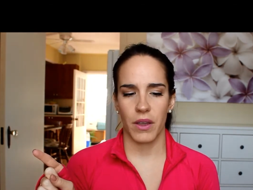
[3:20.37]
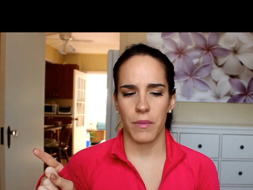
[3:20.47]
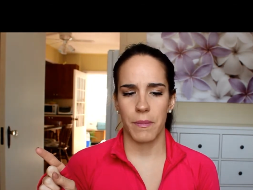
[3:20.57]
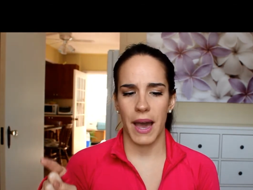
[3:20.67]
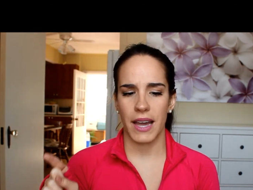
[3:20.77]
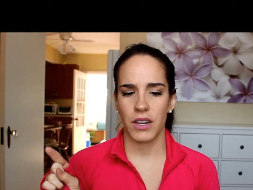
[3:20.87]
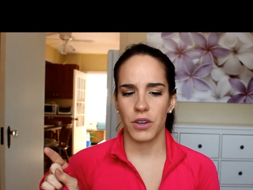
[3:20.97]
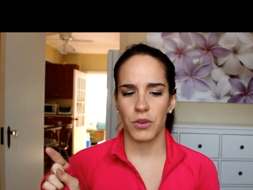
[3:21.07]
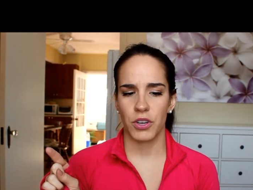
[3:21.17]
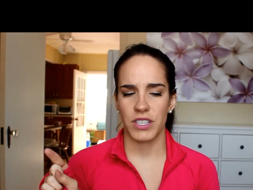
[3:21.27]
MAC
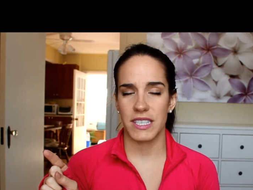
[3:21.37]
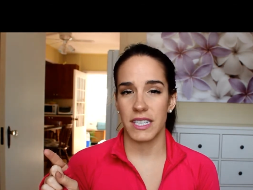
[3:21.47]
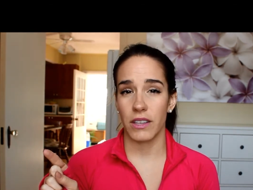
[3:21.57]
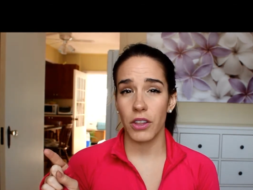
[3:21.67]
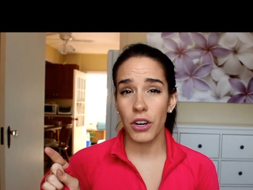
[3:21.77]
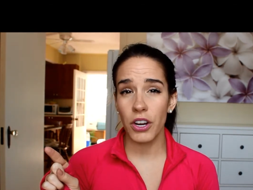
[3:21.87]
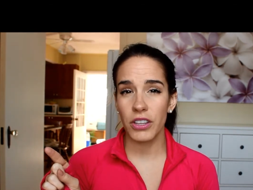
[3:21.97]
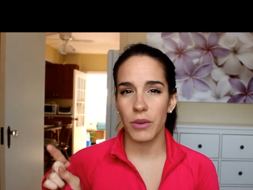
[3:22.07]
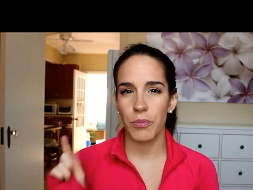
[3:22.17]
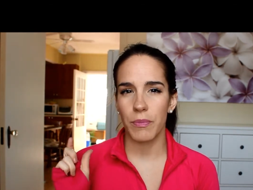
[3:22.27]
concealer,
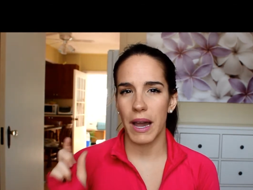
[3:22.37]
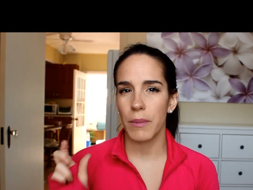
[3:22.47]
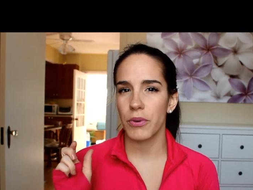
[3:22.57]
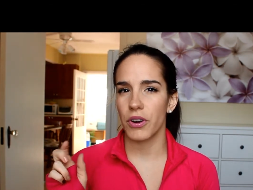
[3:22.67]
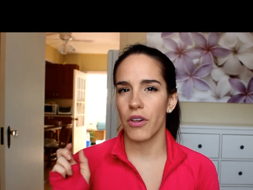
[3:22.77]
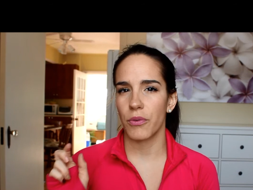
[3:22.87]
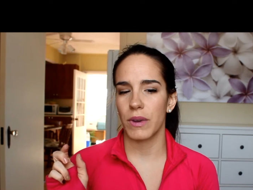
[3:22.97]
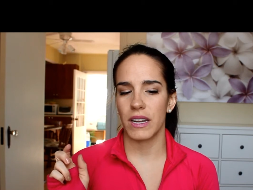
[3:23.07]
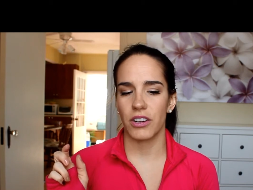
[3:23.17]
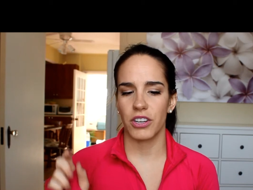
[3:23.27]
the MAC
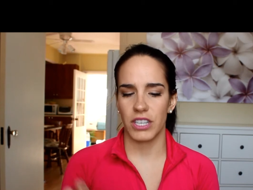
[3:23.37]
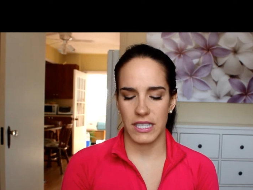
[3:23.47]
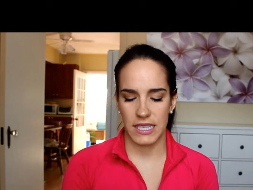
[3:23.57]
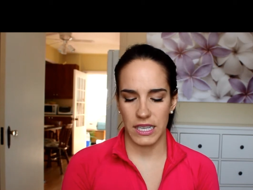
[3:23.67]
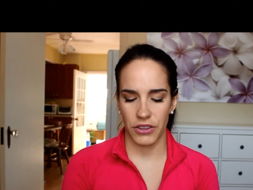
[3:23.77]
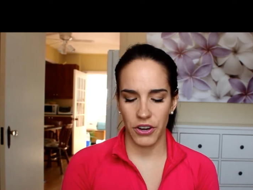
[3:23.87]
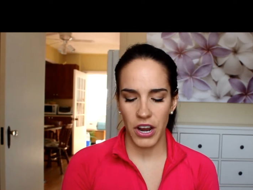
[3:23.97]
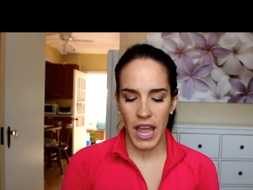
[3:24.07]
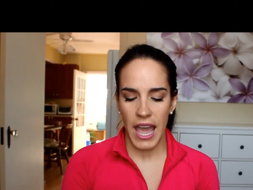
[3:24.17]
Longwear concealer,